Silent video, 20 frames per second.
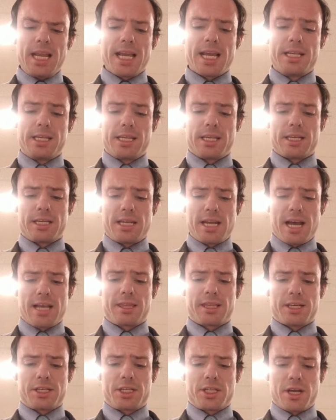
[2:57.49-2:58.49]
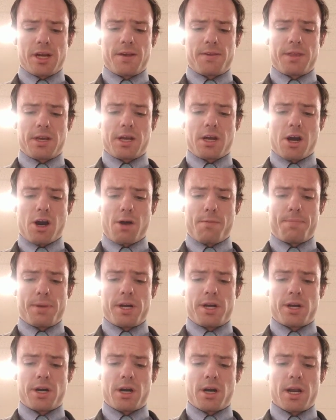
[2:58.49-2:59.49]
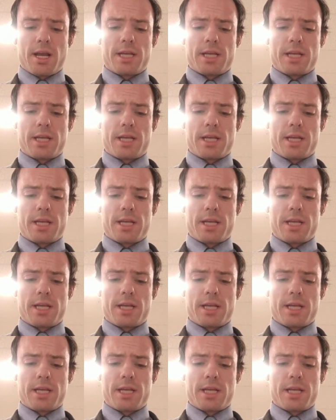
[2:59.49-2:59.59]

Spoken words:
Is this not the son of the carpenter?